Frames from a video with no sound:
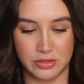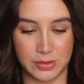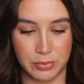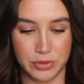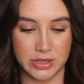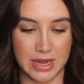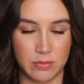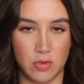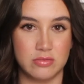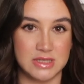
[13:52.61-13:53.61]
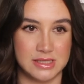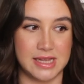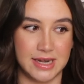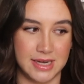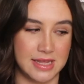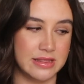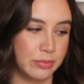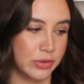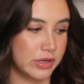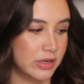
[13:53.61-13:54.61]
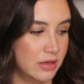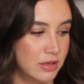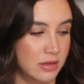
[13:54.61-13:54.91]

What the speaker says: the book and what was said in the book,